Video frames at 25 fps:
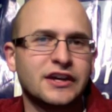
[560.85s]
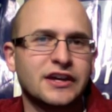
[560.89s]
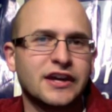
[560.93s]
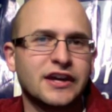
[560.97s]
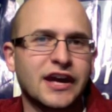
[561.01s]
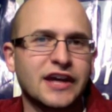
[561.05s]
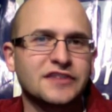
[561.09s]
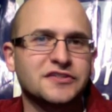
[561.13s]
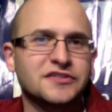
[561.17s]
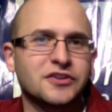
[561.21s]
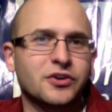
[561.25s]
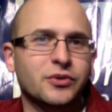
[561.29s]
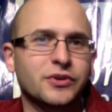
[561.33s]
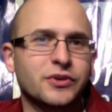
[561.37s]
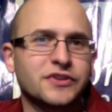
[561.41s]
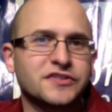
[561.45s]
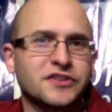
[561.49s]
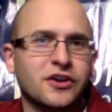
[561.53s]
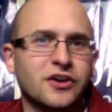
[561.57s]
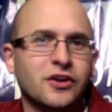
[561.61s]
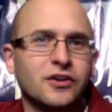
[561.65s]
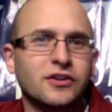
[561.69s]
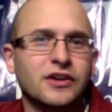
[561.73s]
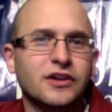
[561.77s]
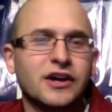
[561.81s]
As always,
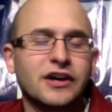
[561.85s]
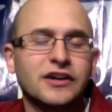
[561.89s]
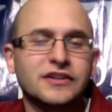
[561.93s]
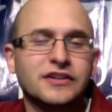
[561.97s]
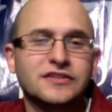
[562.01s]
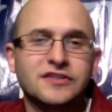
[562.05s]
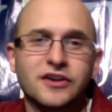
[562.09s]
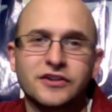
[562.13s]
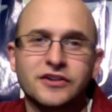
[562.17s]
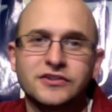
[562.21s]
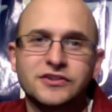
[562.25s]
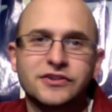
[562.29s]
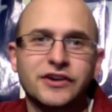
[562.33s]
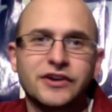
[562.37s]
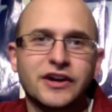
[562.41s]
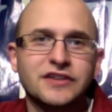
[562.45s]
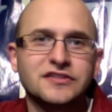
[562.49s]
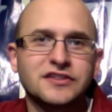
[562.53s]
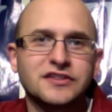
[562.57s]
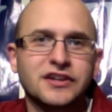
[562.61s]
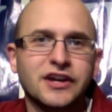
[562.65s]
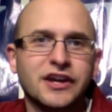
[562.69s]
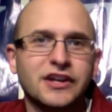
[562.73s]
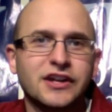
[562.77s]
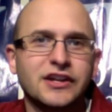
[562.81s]
I'll talk to you guys
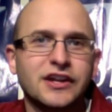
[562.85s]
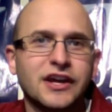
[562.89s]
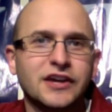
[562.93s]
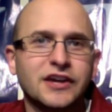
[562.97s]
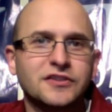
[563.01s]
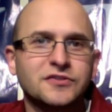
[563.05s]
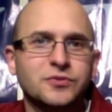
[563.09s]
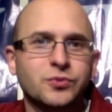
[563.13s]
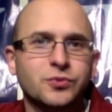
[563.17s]
again next